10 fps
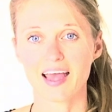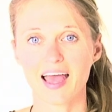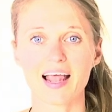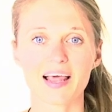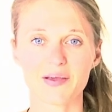
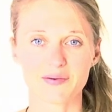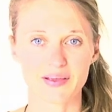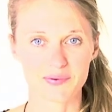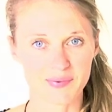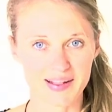Hello
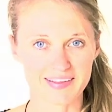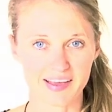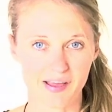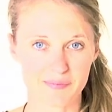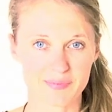and
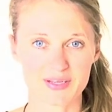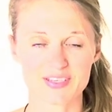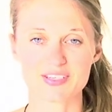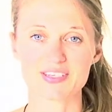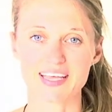welcome!
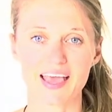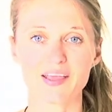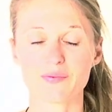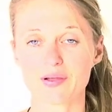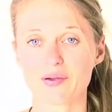
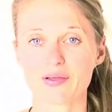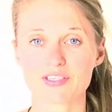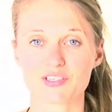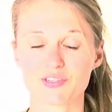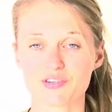Today we're going
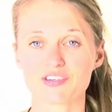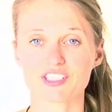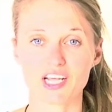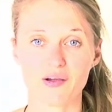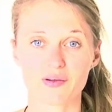to
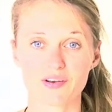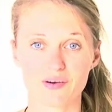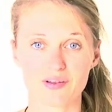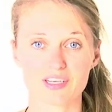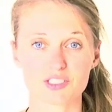nourish our
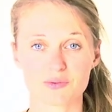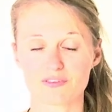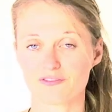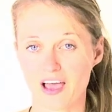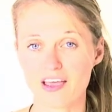knowledge
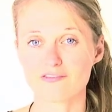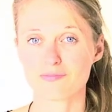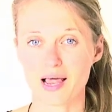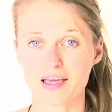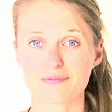with 5
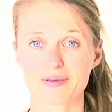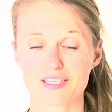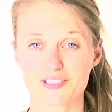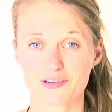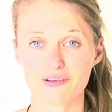
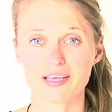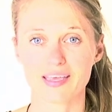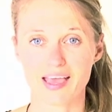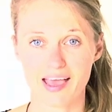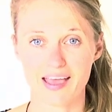plant-based cooking
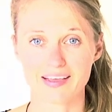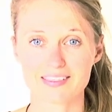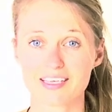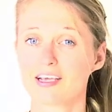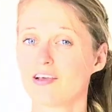
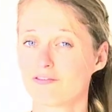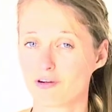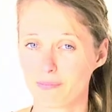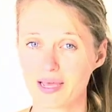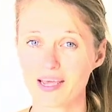hacks
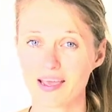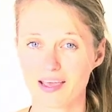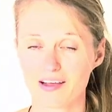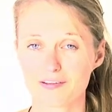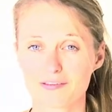for better
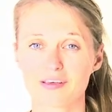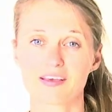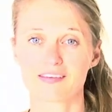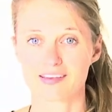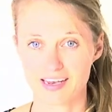health
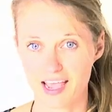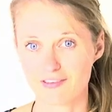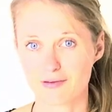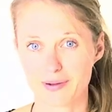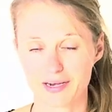that
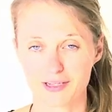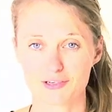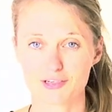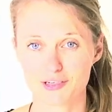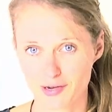everybody
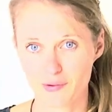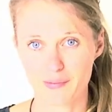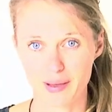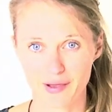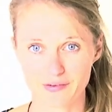should know
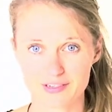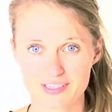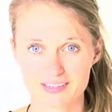about.